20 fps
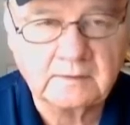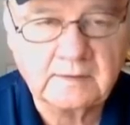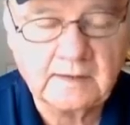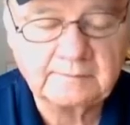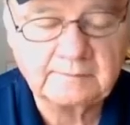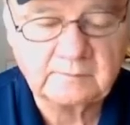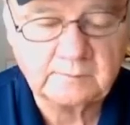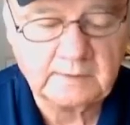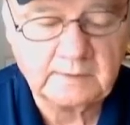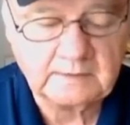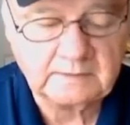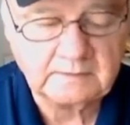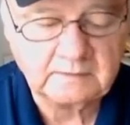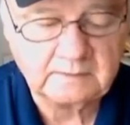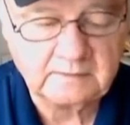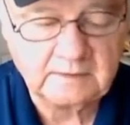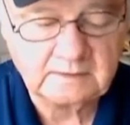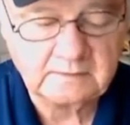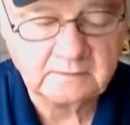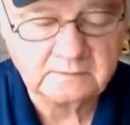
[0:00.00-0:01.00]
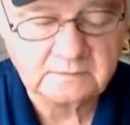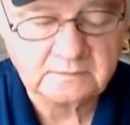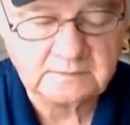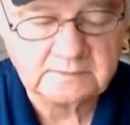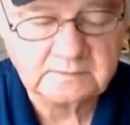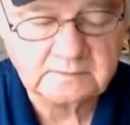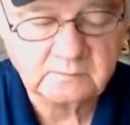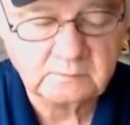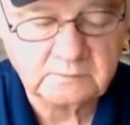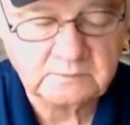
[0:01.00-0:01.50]
tops my contenders
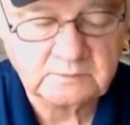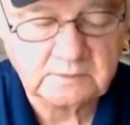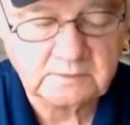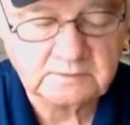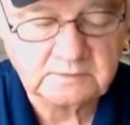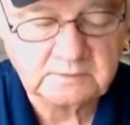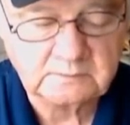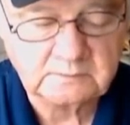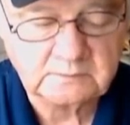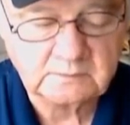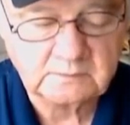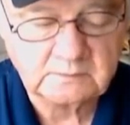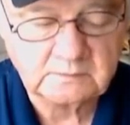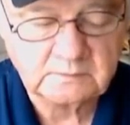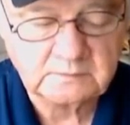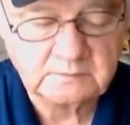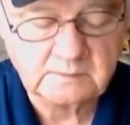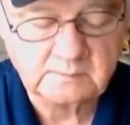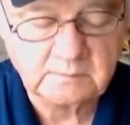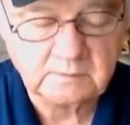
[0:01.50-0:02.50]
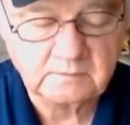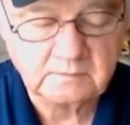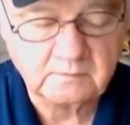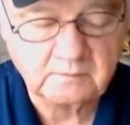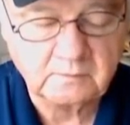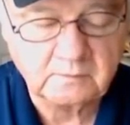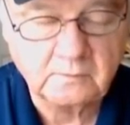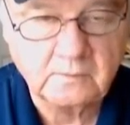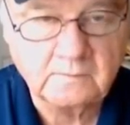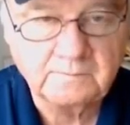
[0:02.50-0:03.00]
list, which also includes number
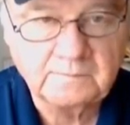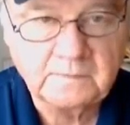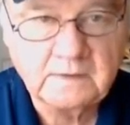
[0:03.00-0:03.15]
2,